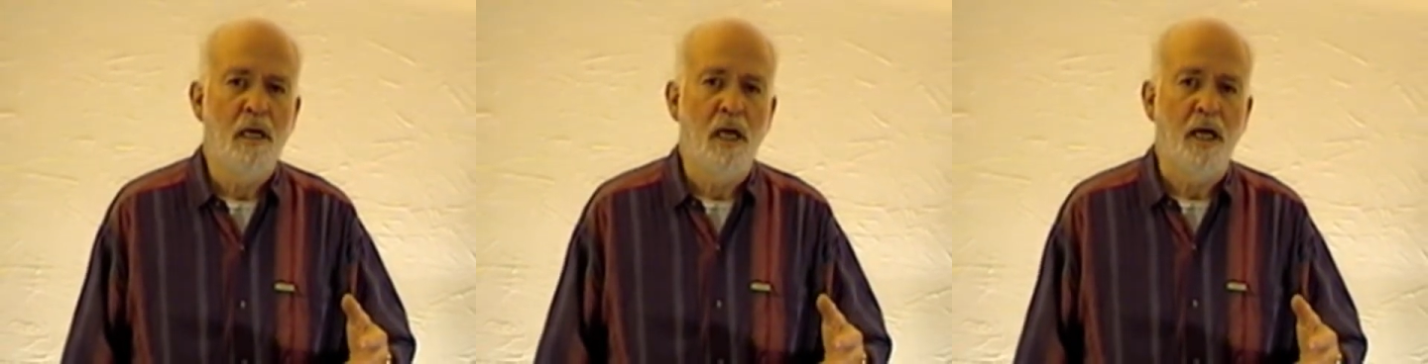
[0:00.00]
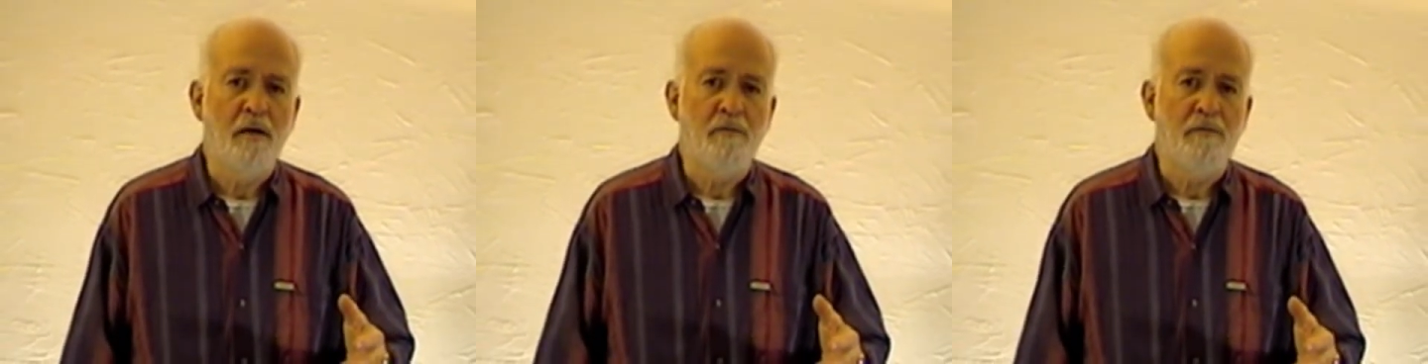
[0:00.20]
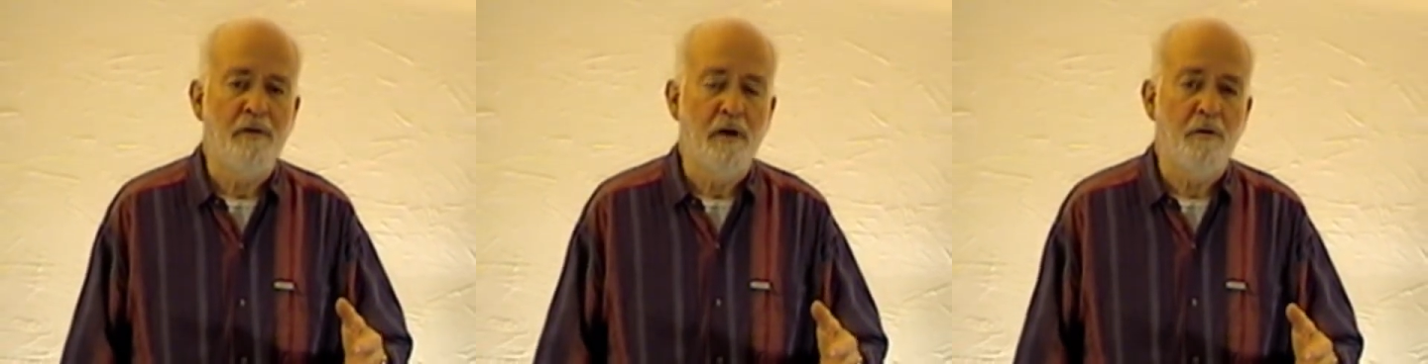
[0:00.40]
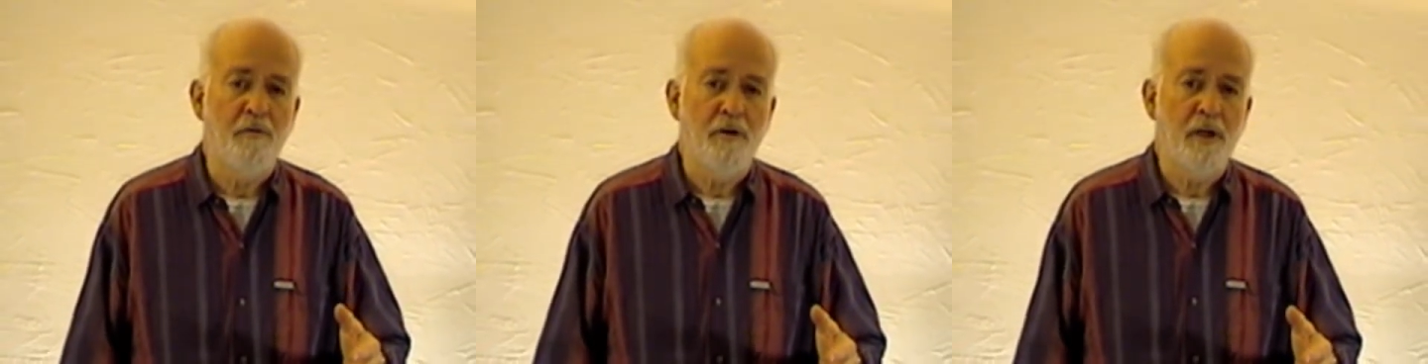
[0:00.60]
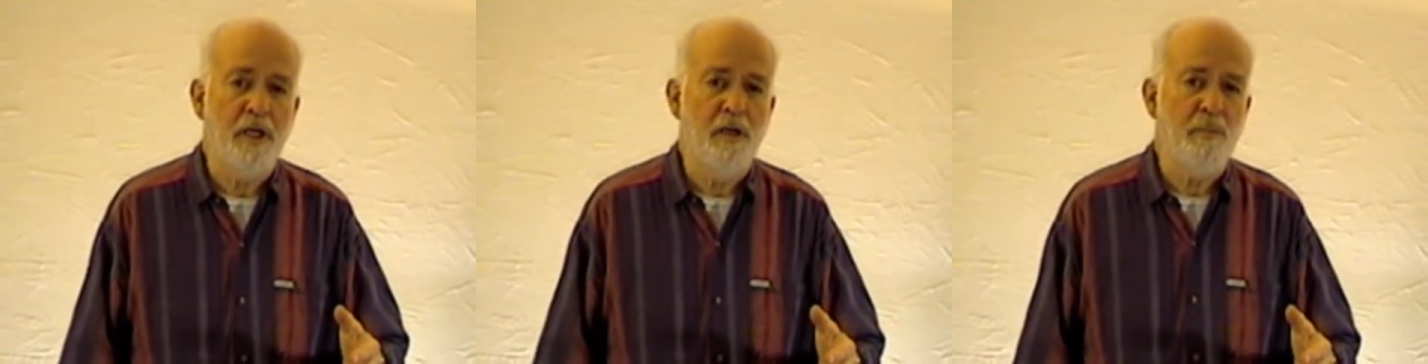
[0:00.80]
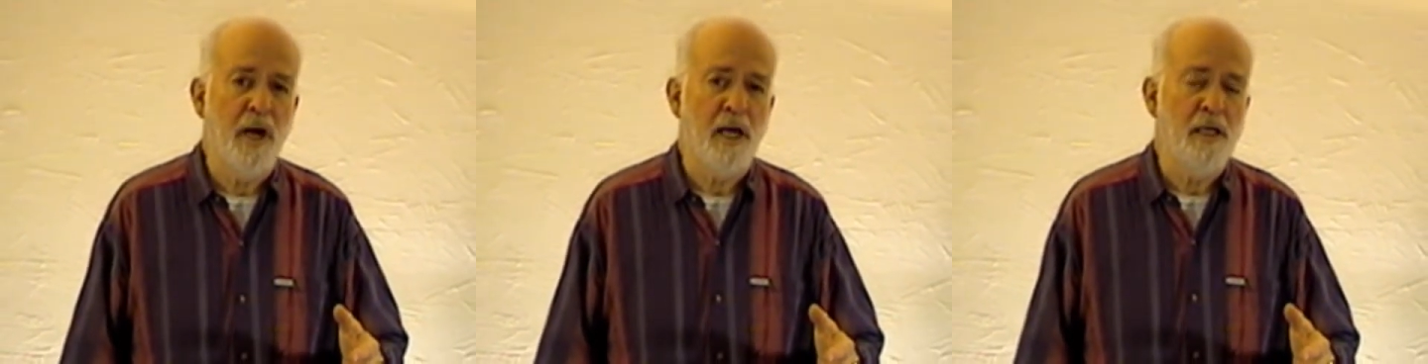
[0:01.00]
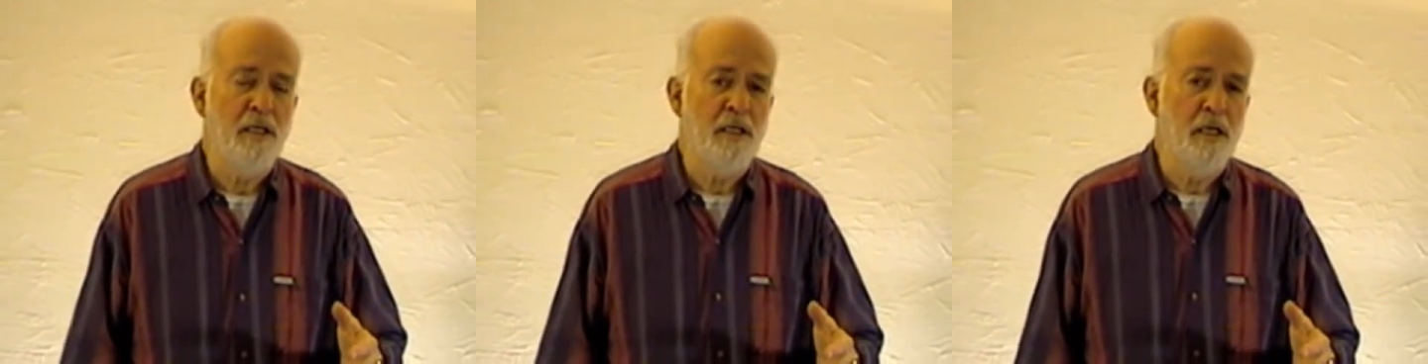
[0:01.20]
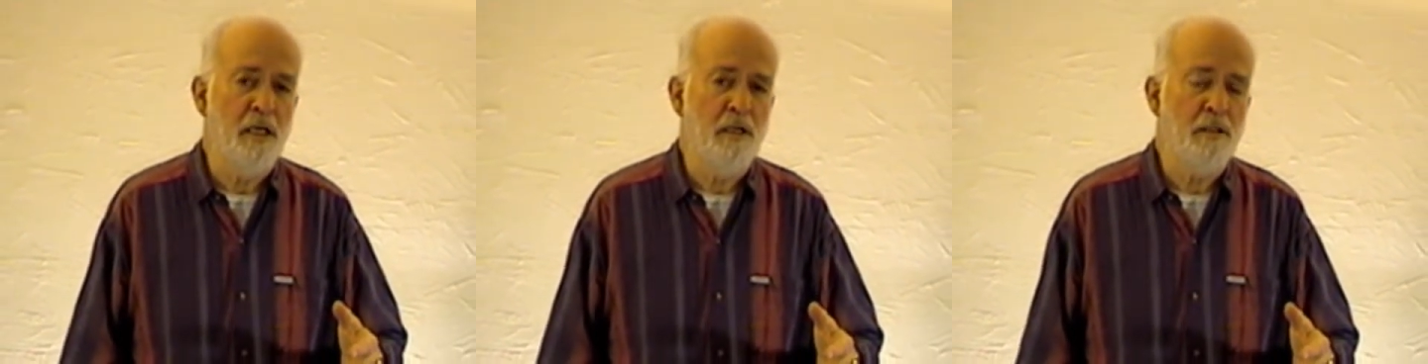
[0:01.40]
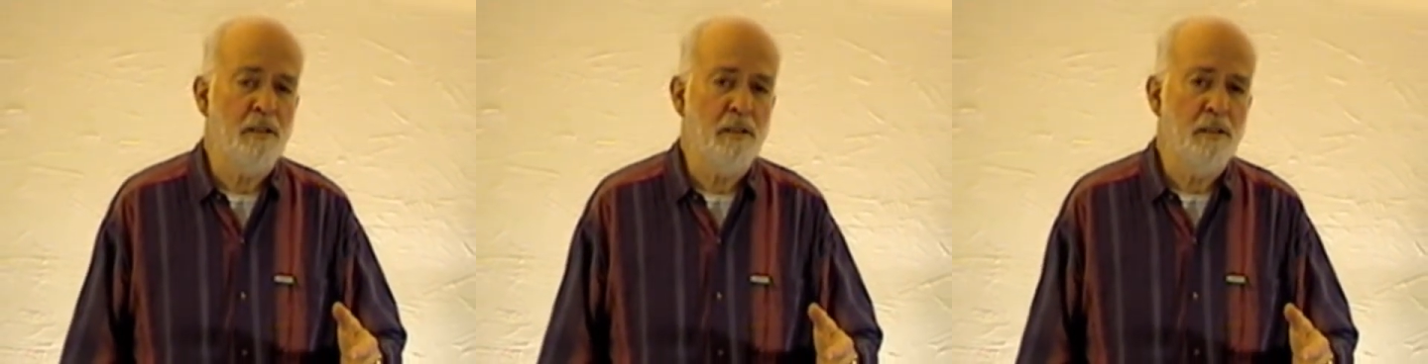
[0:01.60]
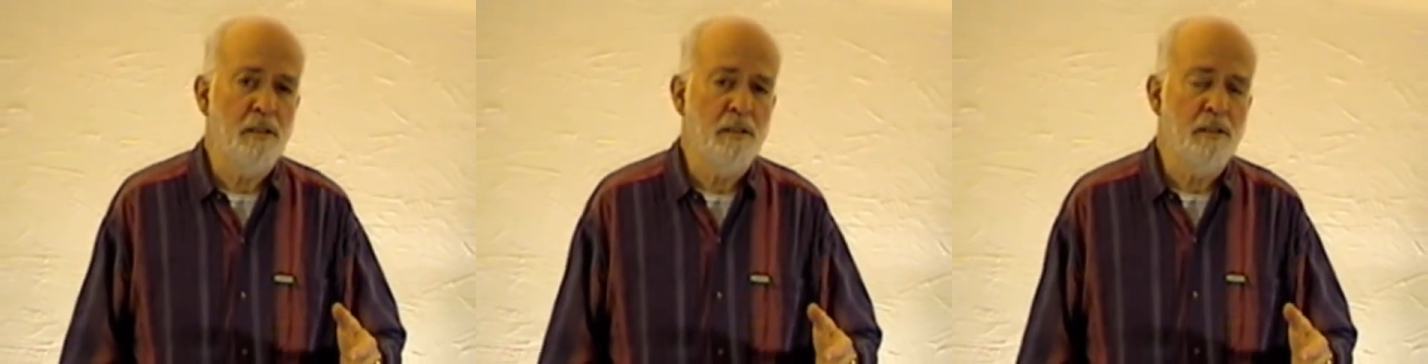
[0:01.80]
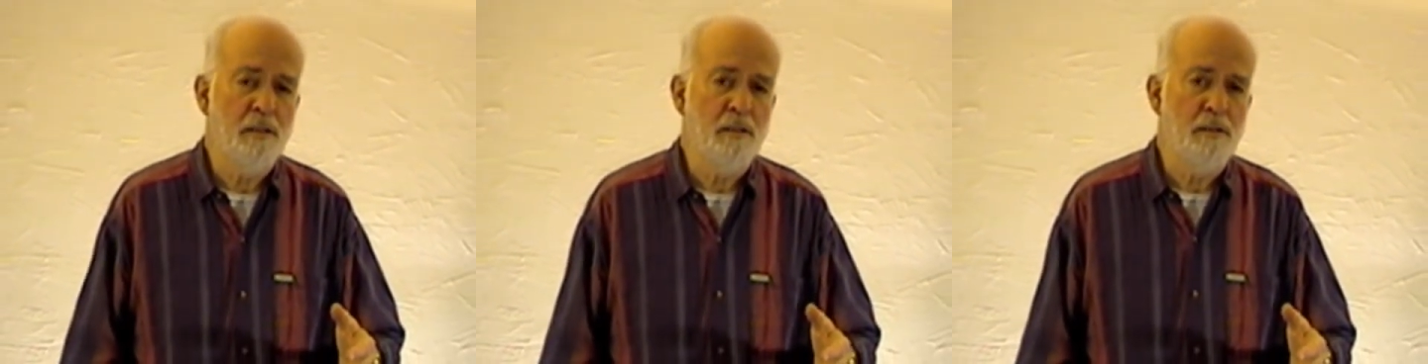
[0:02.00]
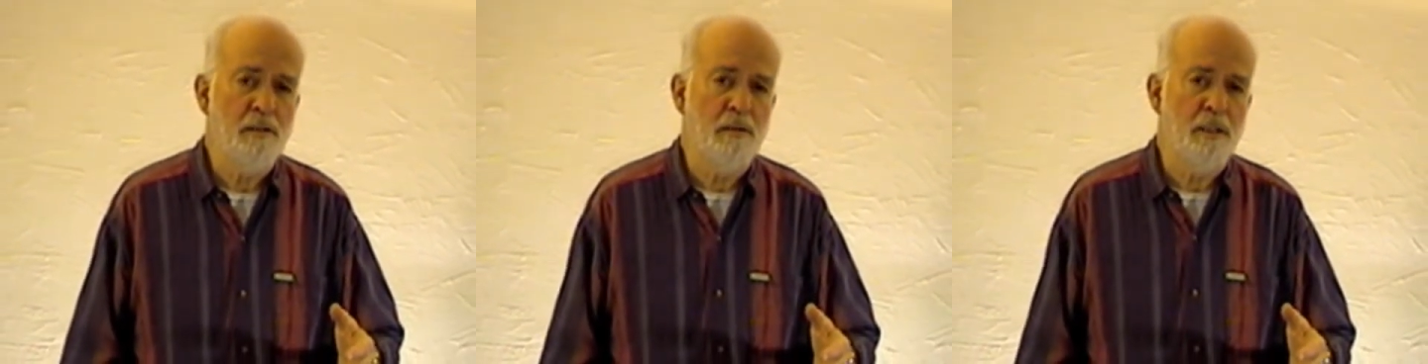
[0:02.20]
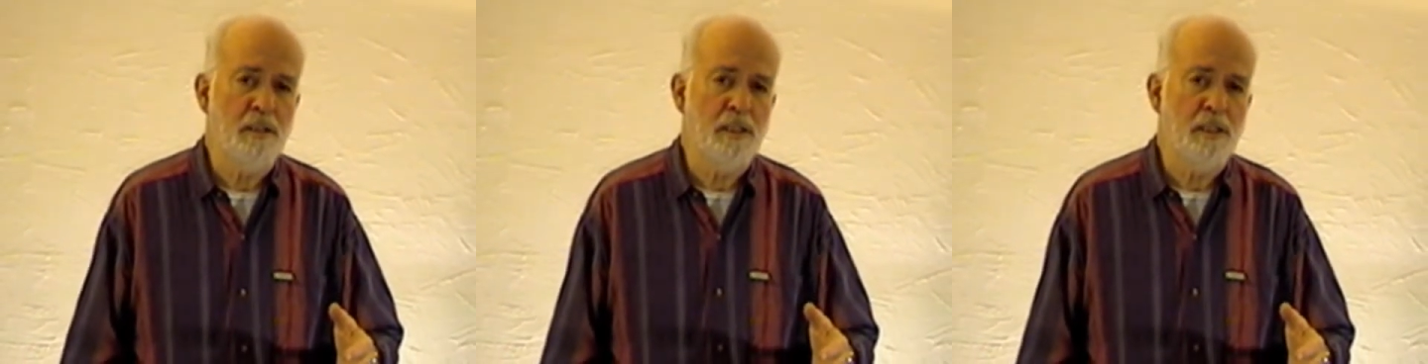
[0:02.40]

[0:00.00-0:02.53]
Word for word: and fearful he might yield to the